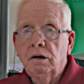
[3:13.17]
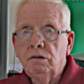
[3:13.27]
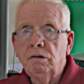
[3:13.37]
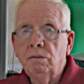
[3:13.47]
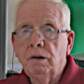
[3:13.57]

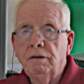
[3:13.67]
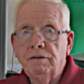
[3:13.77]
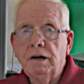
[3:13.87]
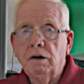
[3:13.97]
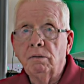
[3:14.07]
doing a
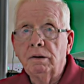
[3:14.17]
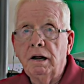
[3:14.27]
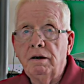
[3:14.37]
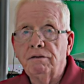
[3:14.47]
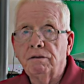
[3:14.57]
video a
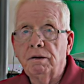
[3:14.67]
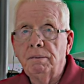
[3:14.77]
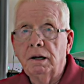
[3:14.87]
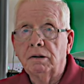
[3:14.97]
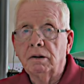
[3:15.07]
day for a
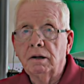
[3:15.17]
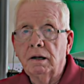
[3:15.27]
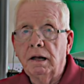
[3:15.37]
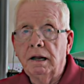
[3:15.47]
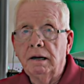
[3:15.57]
month,
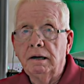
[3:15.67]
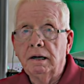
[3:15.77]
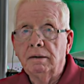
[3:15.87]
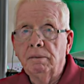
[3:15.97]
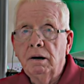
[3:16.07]
and
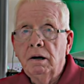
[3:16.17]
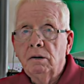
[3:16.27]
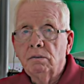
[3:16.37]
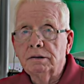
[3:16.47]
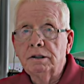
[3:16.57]

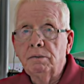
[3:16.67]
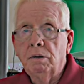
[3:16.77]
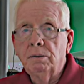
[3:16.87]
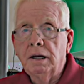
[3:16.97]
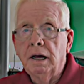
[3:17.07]
we'll see
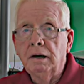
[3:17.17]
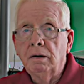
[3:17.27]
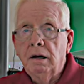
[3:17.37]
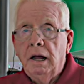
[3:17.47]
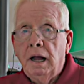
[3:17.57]
where we
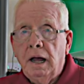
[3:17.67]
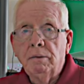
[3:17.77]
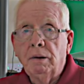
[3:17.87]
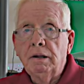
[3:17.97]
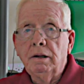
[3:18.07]
get.
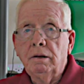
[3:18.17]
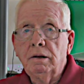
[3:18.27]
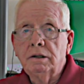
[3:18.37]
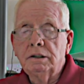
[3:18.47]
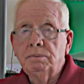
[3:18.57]
Anyway,
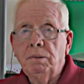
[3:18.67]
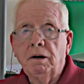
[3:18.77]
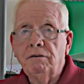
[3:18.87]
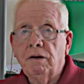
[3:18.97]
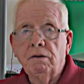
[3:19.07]
this has
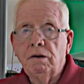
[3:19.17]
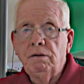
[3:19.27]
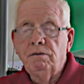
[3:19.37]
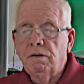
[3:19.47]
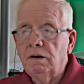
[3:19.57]
been a
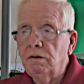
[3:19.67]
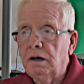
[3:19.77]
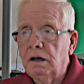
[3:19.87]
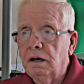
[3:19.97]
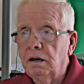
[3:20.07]
very,
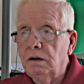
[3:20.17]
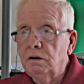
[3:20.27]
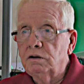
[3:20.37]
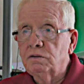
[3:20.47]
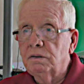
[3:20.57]
very
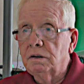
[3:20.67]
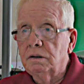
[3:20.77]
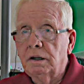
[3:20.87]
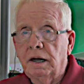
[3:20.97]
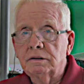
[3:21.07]

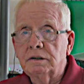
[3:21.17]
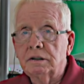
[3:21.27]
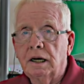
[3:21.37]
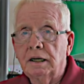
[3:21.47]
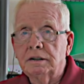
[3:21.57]
useful
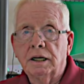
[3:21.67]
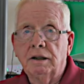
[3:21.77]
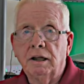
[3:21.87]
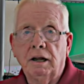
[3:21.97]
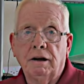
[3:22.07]
exercise. I
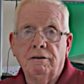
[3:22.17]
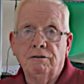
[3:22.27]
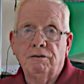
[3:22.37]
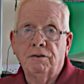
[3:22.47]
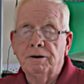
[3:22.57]
think
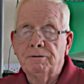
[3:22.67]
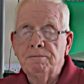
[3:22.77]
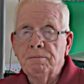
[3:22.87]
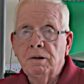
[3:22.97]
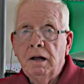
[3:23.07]
if
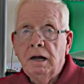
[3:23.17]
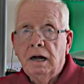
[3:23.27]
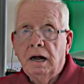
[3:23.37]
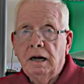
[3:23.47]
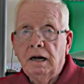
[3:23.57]

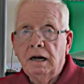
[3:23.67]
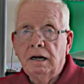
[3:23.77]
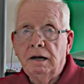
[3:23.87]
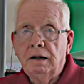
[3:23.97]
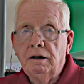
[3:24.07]

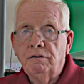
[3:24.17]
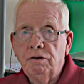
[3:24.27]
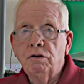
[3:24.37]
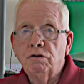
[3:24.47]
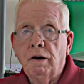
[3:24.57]

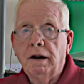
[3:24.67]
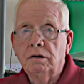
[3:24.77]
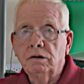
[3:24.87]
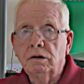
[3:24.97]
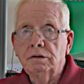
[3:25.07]
you're trying
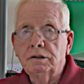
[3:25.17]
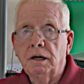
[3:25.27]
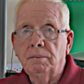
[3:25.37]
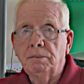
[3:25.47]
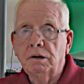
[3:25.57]
to learn
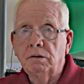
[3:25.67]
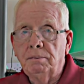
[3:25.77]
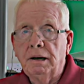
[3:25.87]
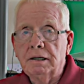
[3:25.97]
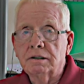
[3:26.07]
something or
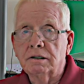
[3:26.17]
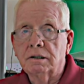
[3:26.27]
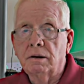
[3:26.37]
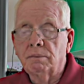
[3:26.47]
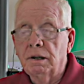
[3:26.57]
master
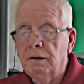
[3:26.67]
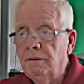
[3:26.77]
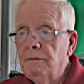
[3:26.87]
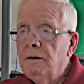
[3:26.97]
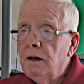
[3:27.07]

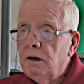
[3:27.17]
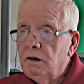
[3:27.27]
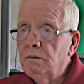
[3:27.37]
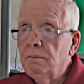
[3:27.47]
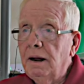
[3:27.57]
something,
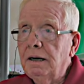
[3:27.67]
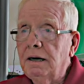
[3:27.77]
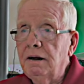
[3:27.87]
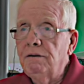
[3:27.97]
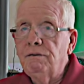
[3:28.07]
you
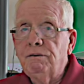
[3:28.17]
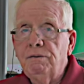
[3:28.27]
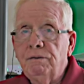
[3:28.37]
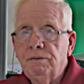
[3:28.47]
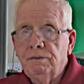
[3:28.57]
might
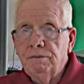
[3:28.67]
give